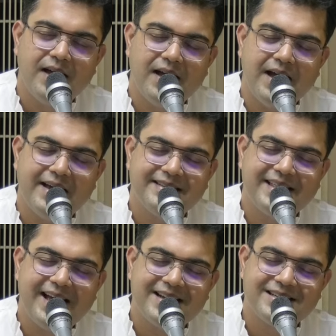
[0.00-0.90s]
And
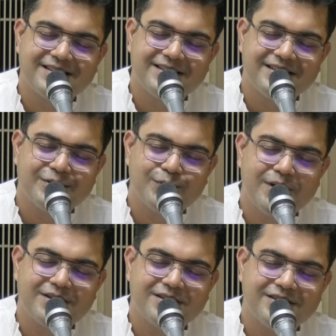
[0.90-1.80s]
that is
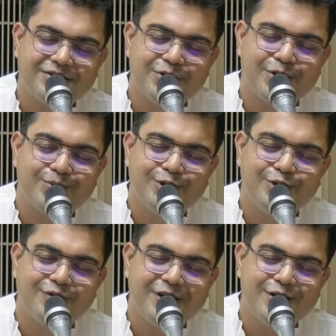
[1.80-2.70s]
what Sri
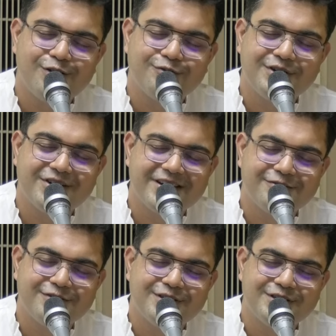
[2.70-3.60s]
Aurobindo very often
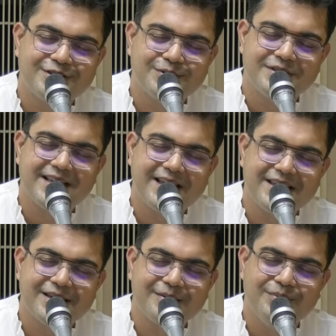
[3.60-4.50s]
refers to the psychic